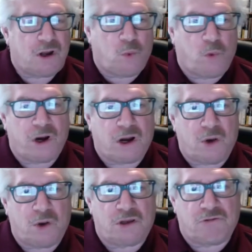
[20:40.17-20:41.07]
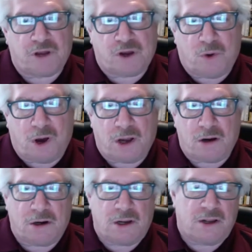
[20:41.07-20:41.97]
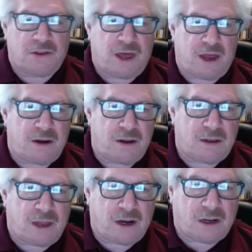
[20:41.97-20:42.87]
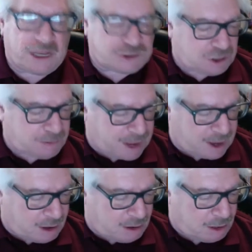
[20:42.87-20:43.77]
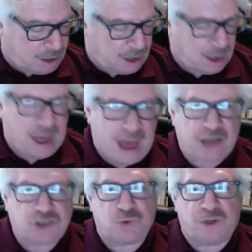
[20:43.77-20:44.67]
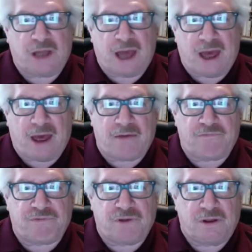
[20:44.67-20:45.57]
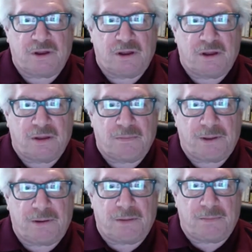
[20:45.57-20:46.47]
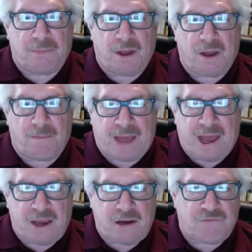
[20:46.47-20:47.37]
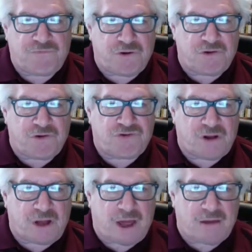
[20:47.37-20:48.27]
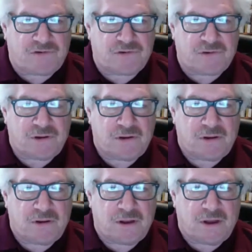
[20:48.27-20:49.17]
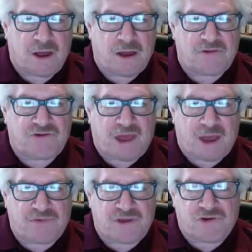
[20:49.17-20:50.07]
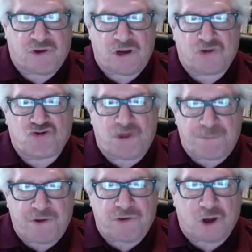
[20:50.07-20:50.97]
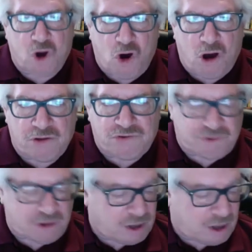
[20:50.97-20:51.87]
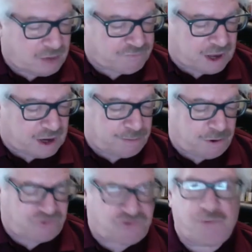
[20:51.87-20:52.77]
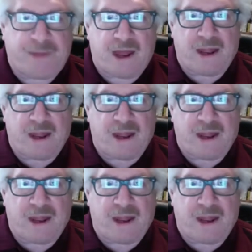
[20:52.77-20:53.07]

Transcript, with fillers: We're going to require that, that election mail actually have be uh, paid first class uh, stamps. That's going to triple the cost of getting postal mail